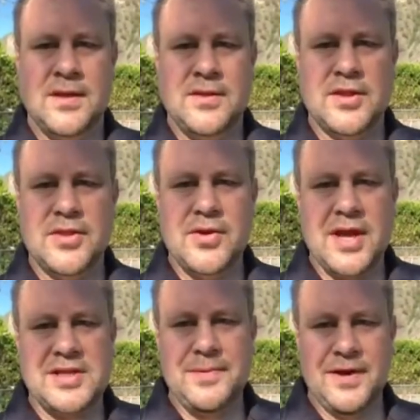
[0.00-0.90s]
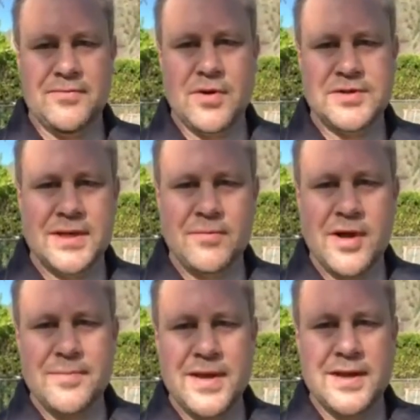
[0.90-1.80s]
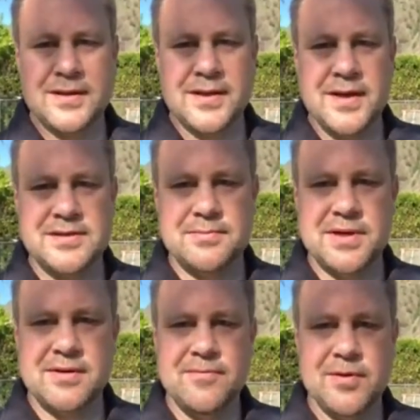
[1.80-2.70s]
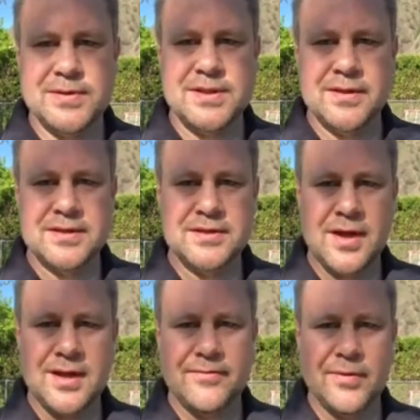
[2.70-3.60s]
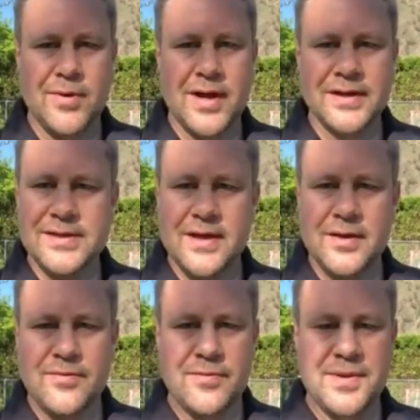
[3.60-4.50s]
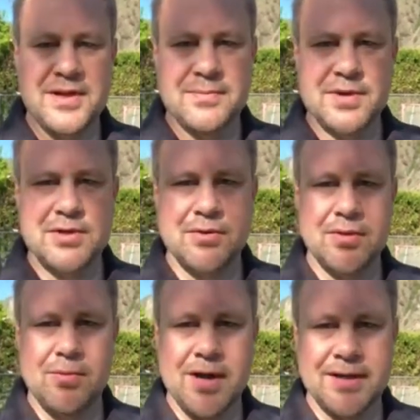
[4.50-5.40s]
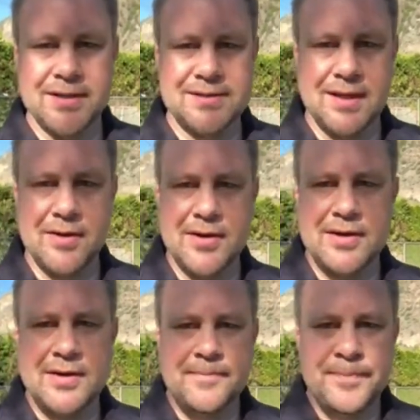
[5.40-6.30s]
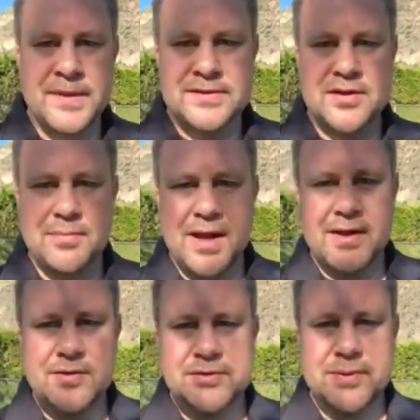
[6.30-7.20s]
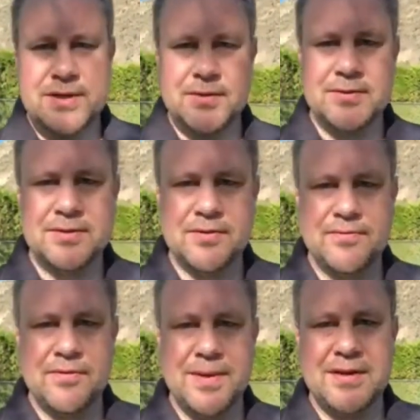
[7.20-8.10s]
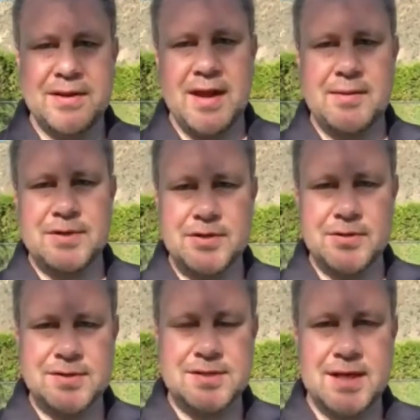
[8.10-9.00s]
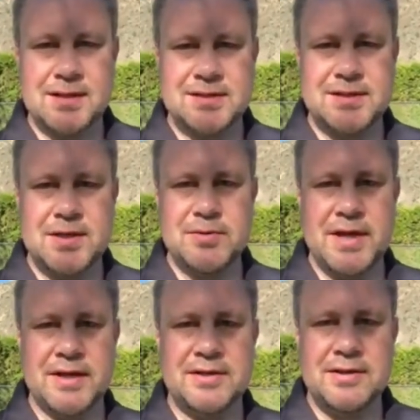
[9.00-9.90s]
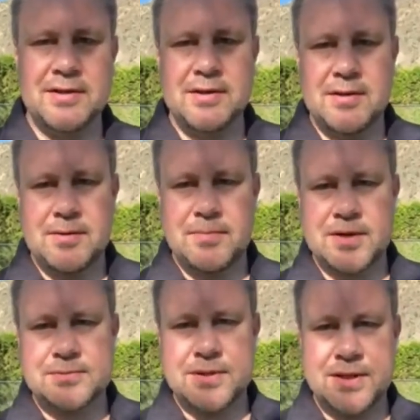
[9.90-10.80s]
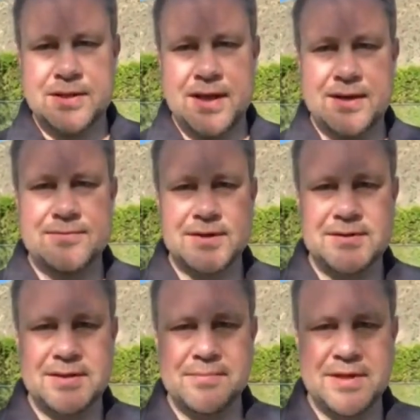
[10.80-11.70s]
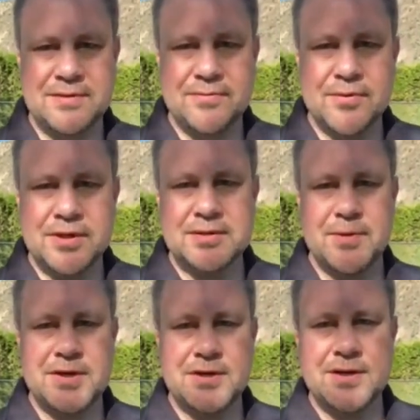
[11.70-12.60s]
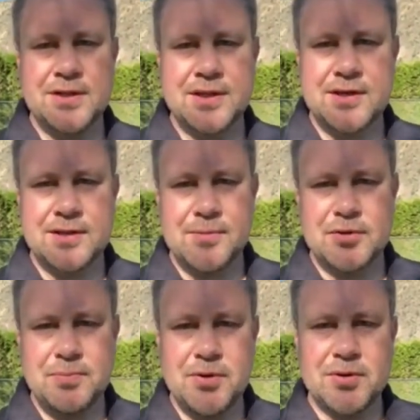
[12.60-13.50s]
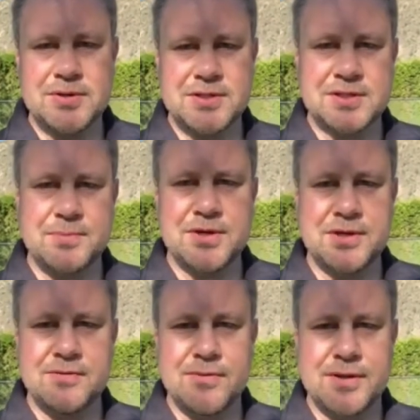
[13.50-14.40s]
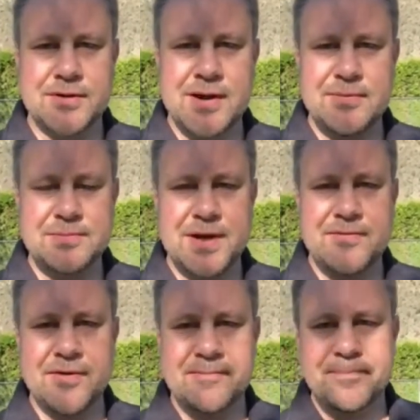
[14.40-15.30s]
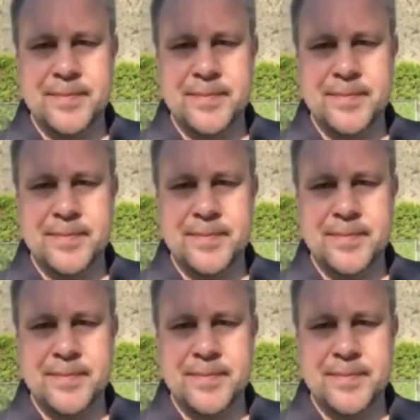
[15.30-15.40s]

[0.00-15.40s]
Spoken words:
The third aspect of rosé winemaking that has a big influence on the style of the wine is how you ferment and mature the wine in the cellar. So at Black Hills we choose to ferment and mature in stainless steel tanks because we think that gives us the best fruit expression and the most purest expression of where the grape was made from.